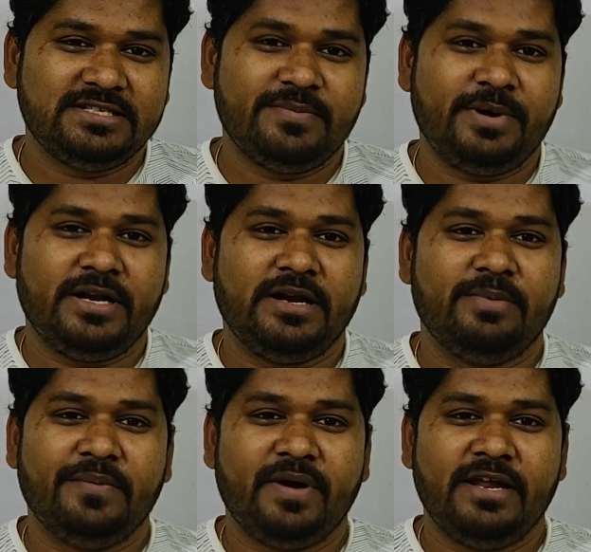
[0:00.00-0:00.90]
separated
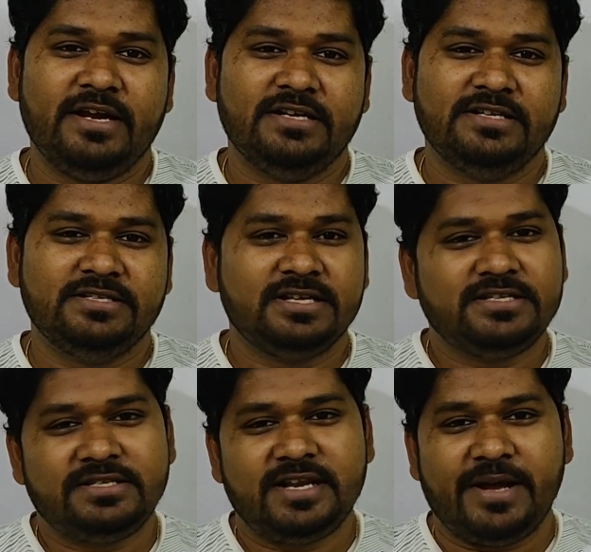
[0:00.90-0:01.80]
by finite
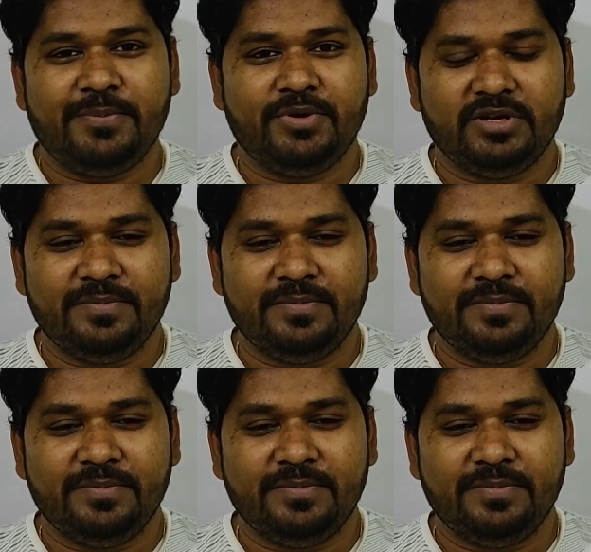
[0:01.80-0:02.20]
distance and dipole.